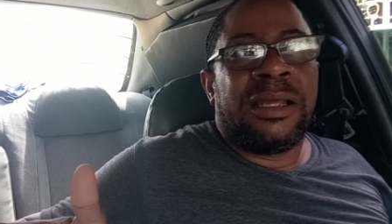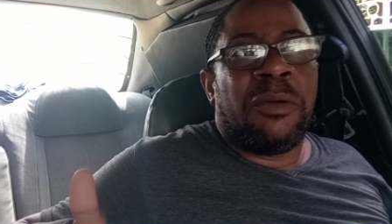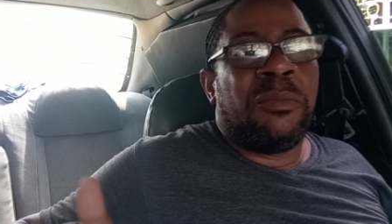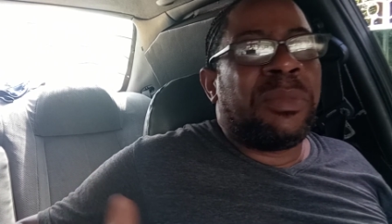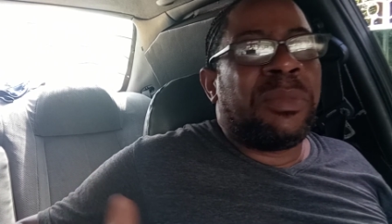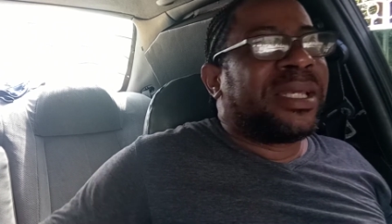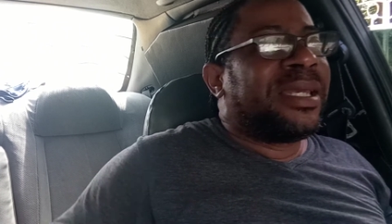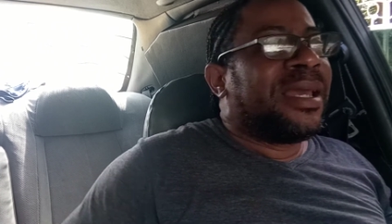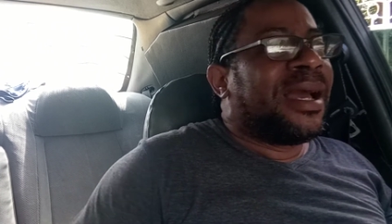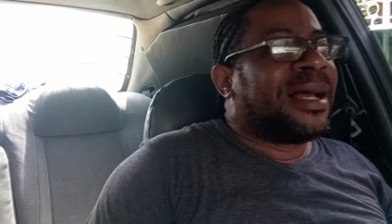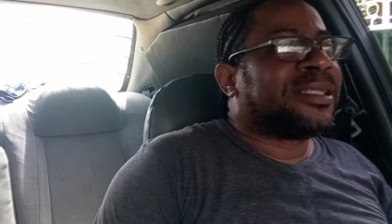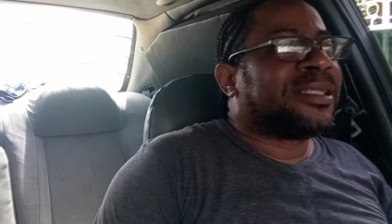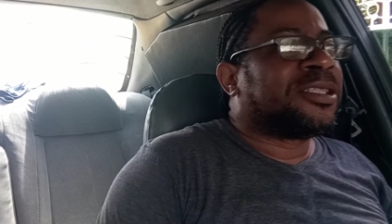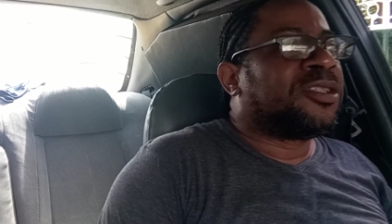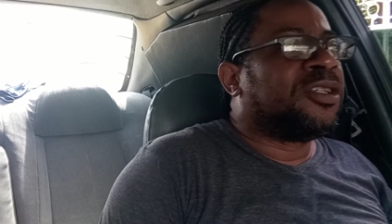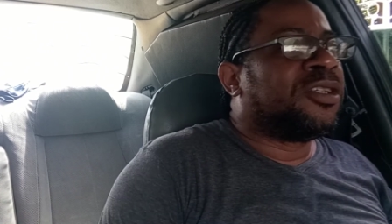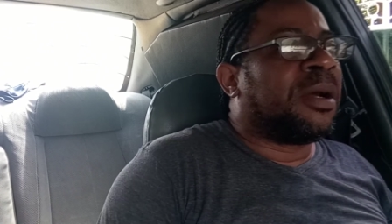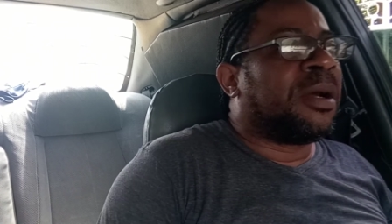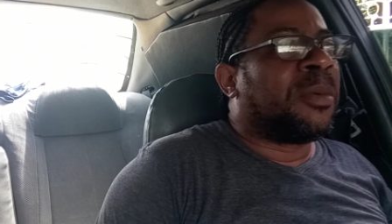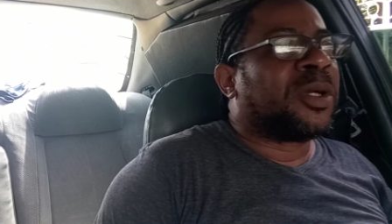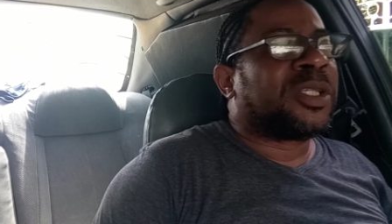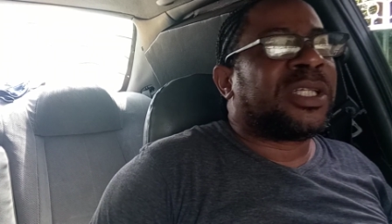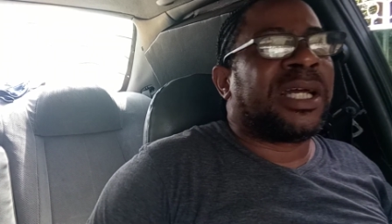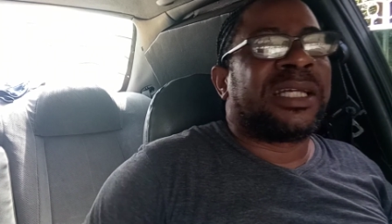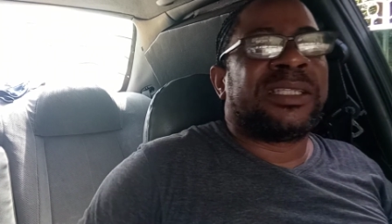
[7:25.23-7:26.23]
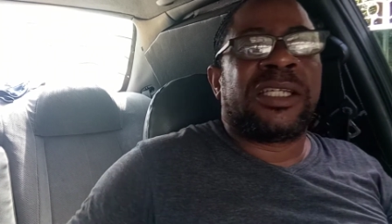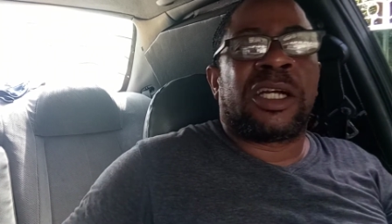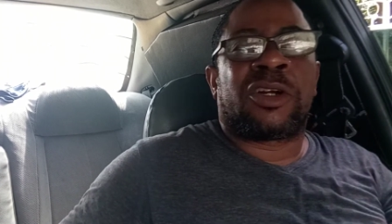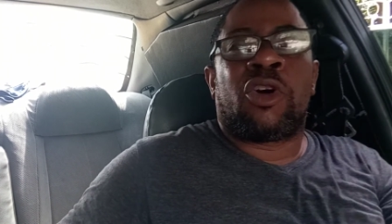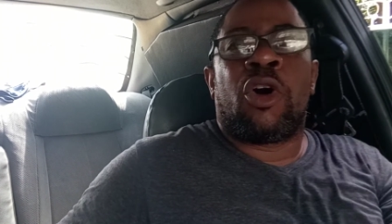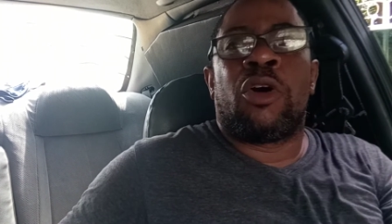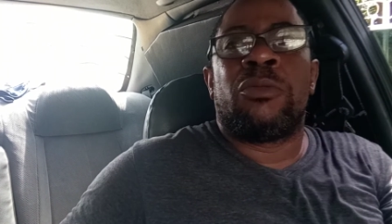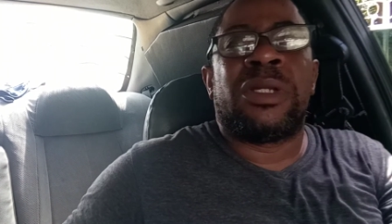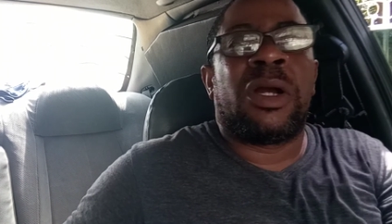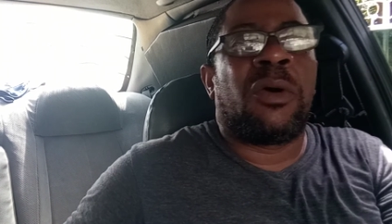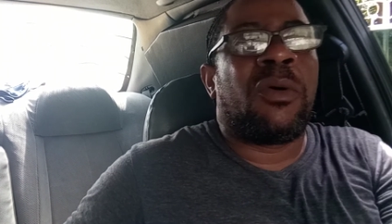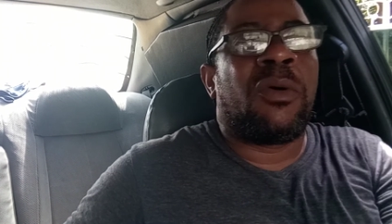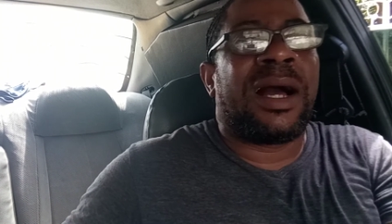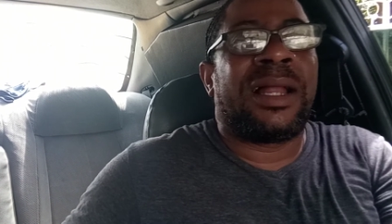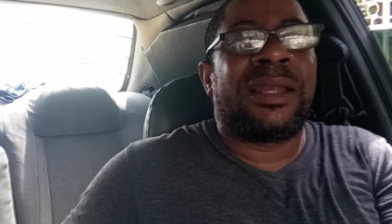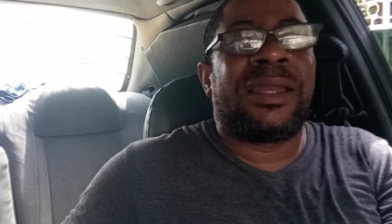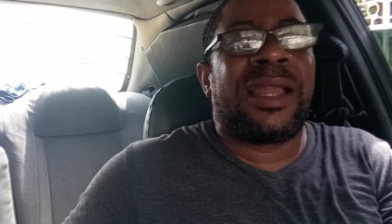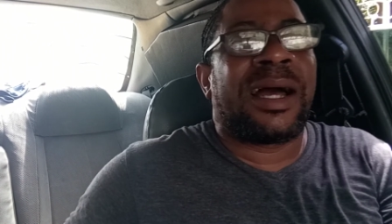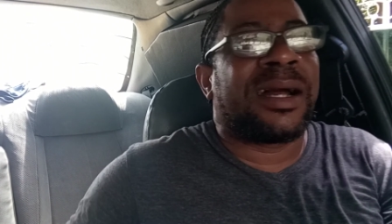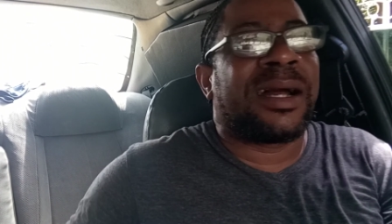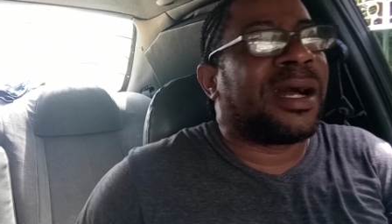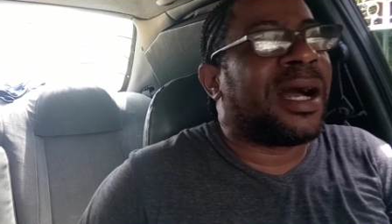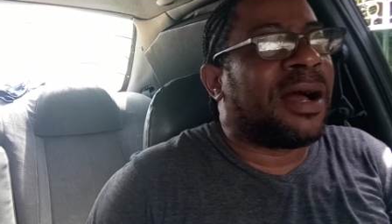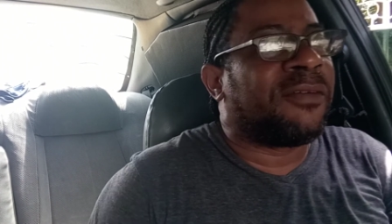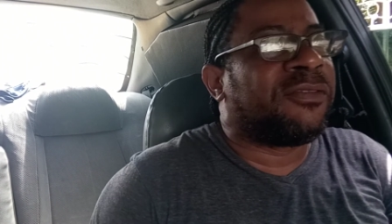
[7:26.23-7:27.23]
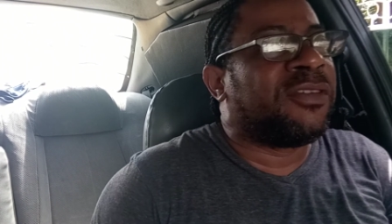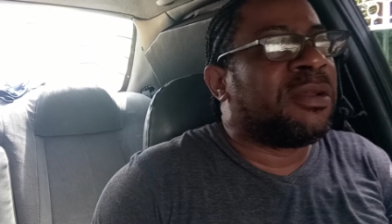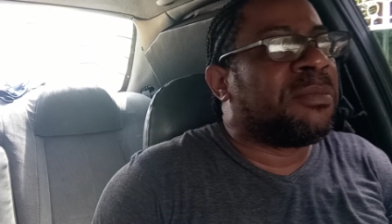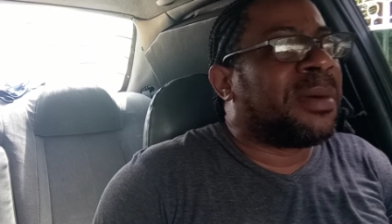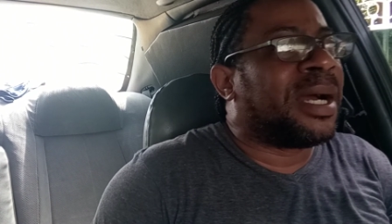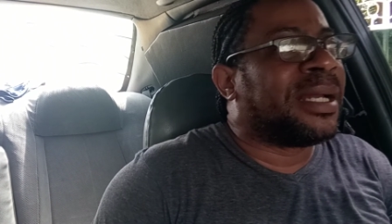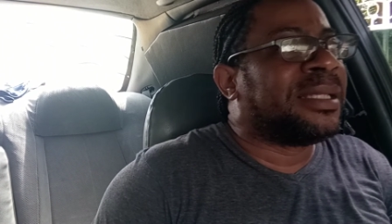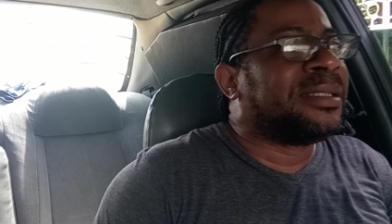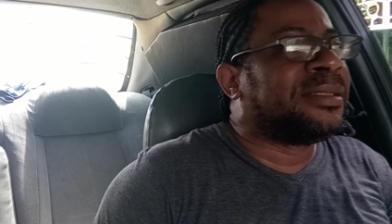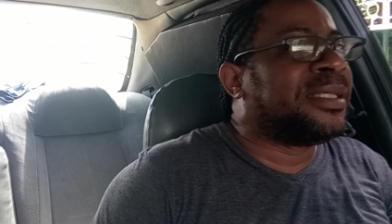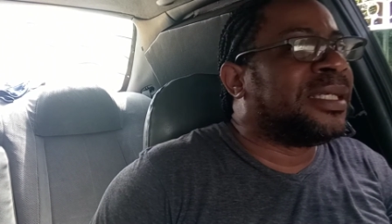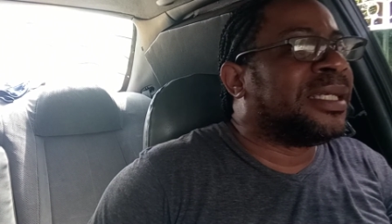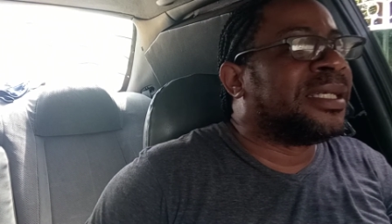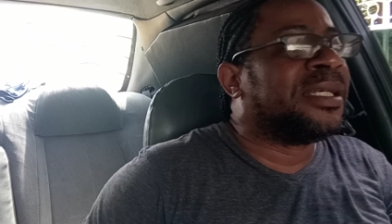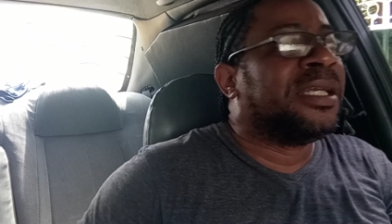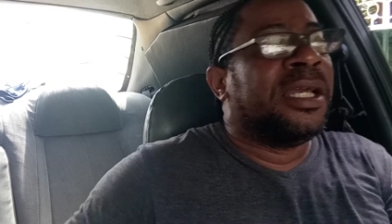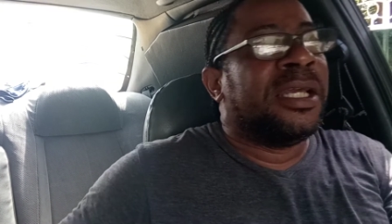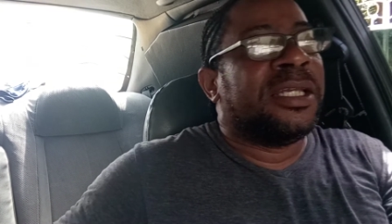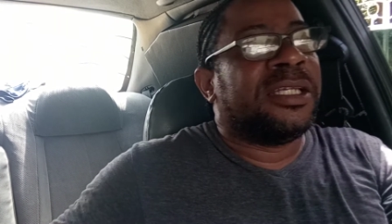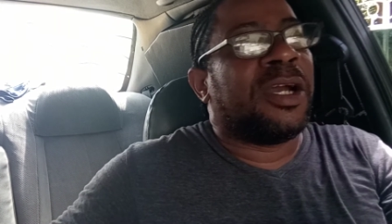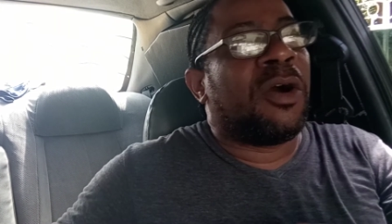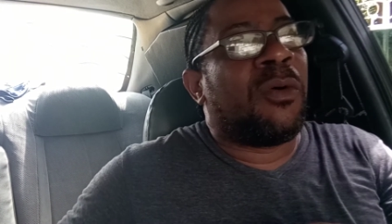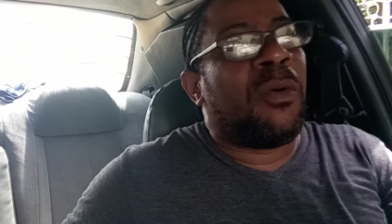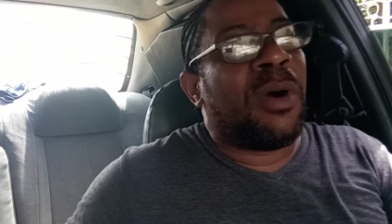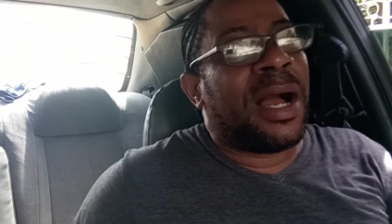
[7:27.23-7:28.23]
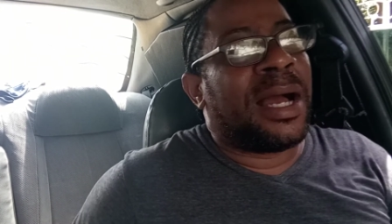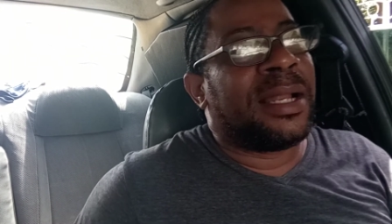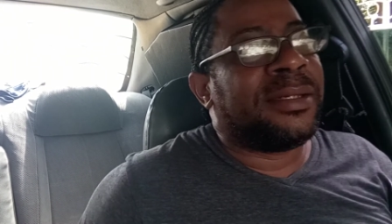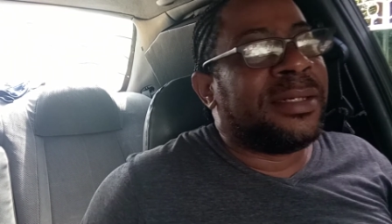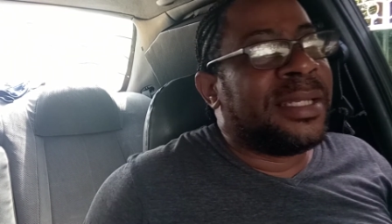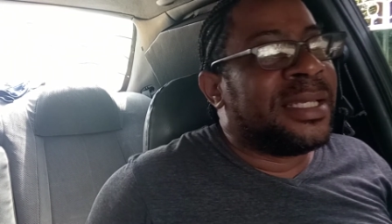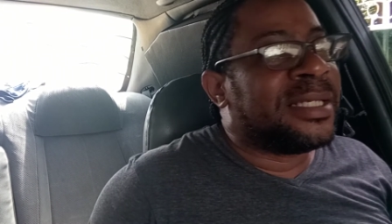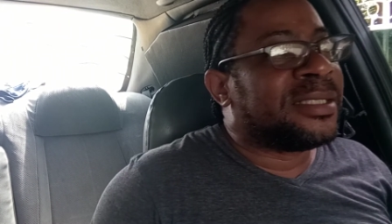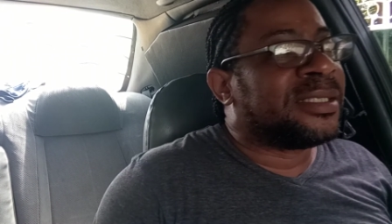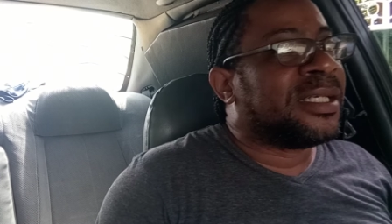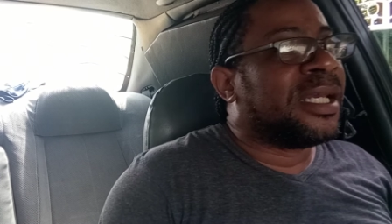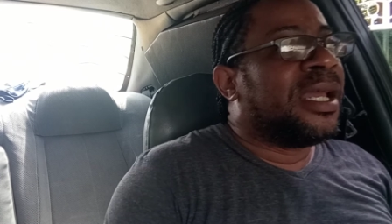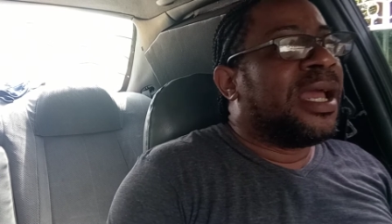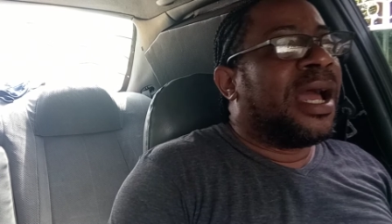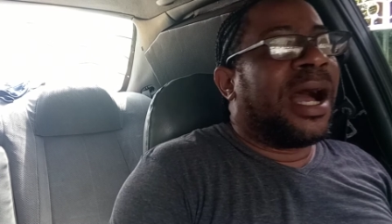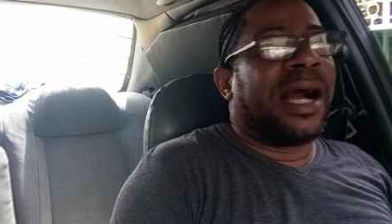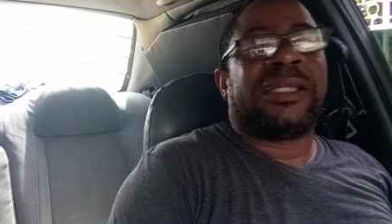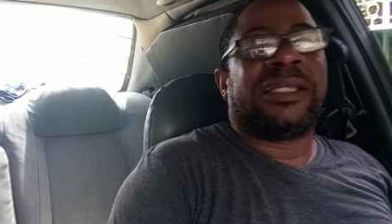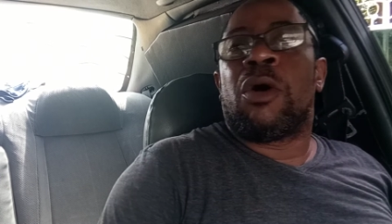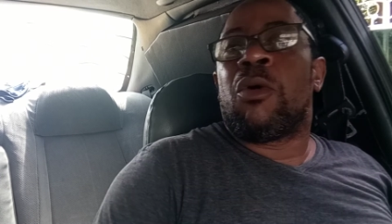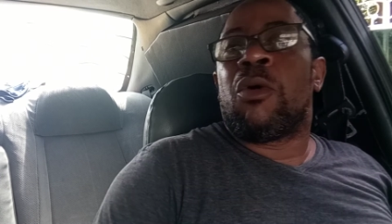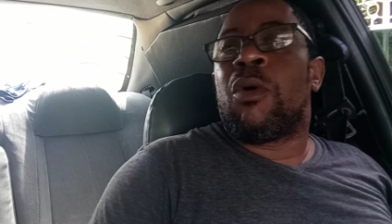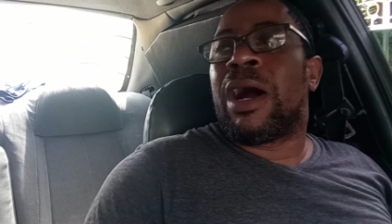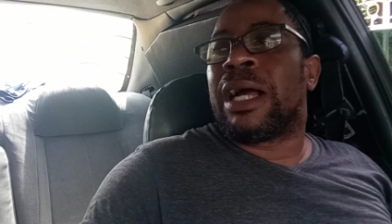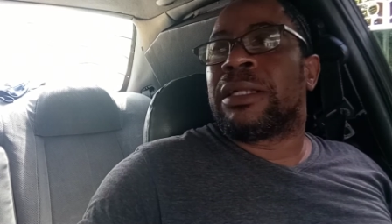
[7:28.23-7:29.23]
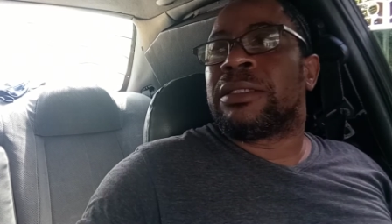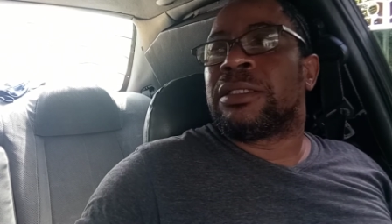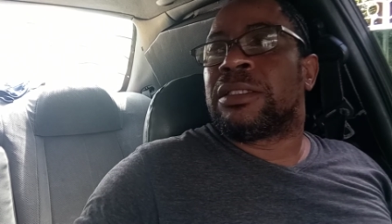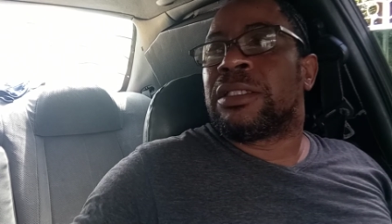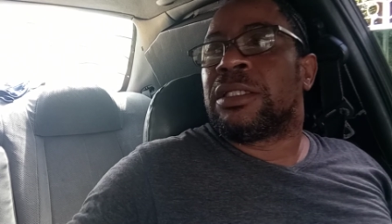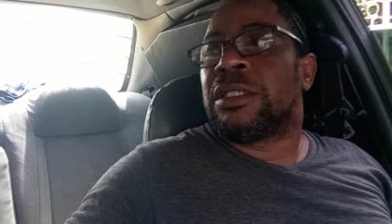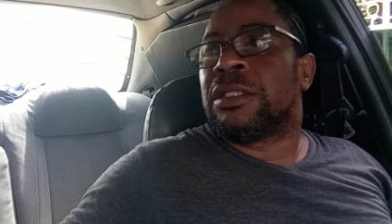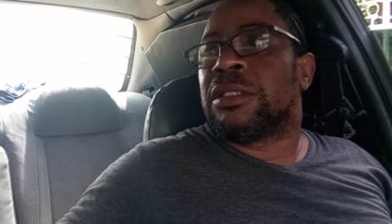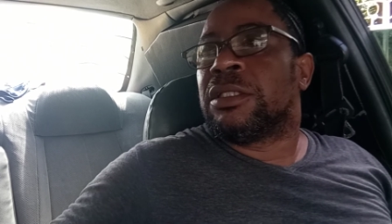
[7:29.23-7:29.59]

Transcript: Me can't see that, but as you come, you want to lock off the man thing, you want this, and you want